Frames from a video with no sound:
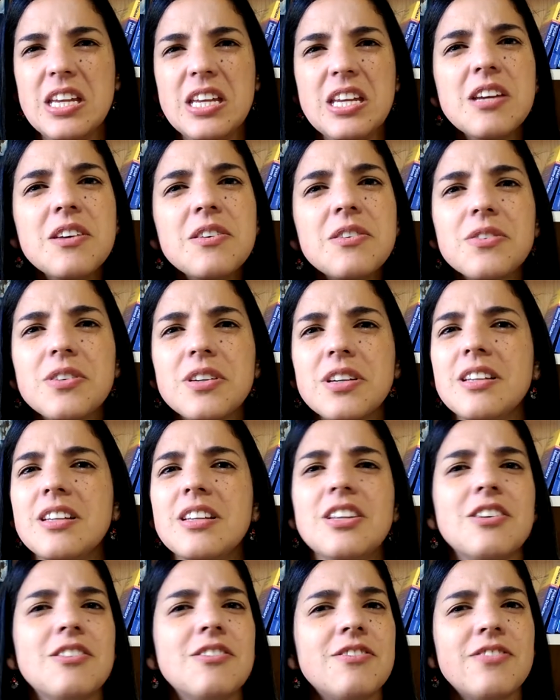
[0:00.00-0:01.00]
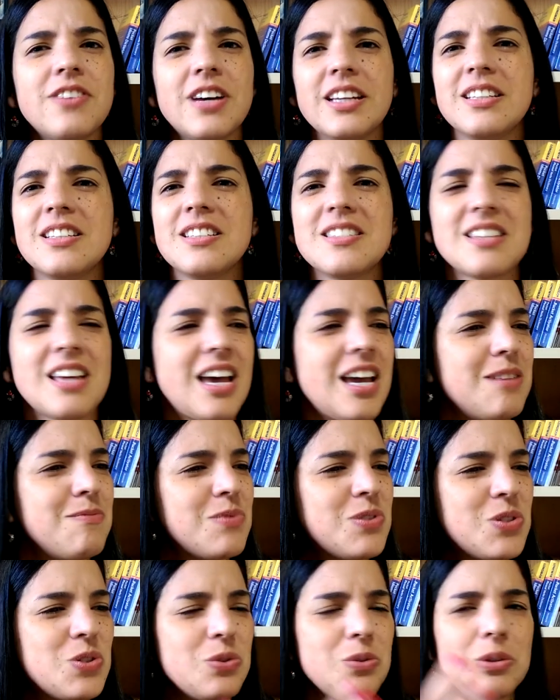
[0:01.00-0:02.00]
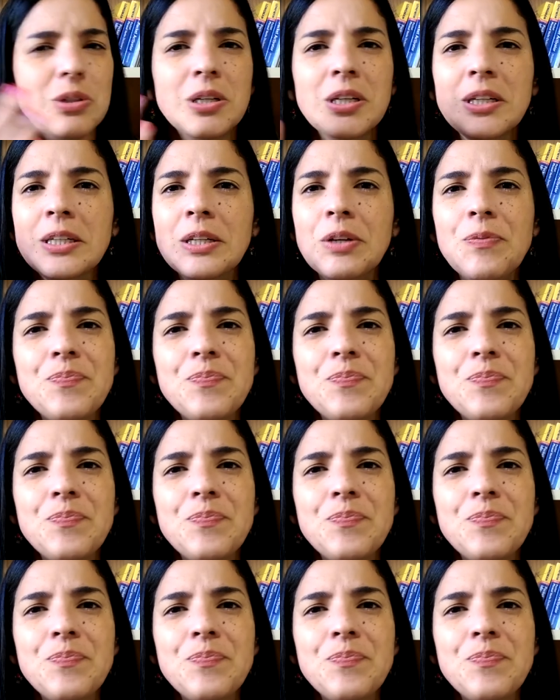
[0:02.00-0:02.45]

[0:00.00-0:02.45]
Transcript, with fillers: even don't find the time to